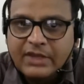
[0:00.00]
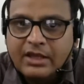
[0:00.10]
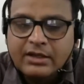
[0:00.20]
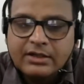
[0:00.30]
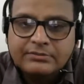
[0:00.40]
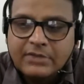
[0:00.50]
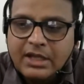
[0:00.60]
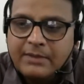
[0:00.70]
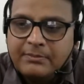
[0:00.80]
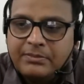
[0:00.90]
uh,
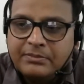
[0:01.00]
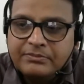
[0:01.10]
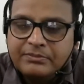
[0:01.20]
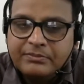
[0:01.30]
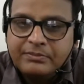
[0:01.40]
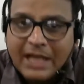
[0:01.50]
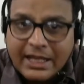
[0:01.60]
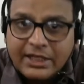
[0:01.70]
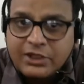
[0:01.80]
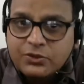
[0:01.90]

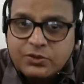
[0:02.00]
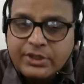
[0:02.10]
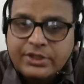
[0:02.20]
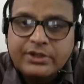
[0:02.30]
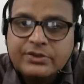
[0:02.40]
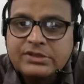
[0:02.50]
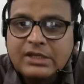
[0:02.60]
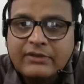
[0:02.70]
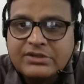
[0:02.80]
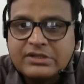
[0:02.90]
planning to introduce
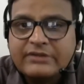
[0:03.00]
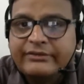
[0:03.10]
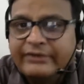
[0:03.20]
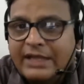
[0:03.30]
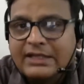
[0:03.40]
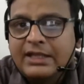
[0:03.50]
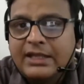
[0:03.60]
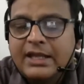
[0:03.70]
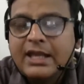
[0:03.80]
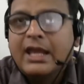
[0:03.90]
television finally,
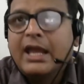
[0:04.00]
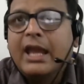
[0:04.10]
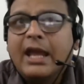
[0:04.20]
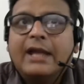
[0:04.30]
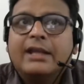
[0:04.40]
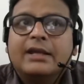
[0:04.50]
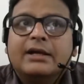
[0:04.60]
and